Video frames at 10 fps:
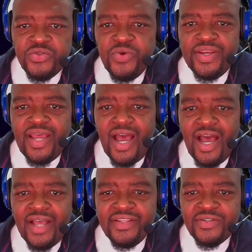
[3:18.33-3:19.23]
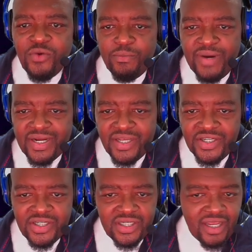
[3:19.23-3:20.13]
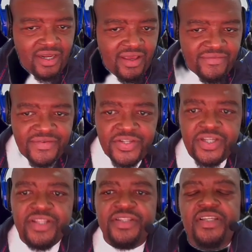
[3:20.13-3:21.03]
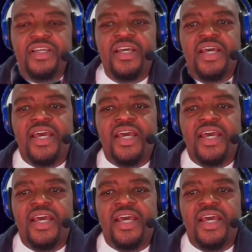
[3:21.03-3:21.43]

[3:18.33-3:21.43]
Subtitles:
to enhance operational efficiency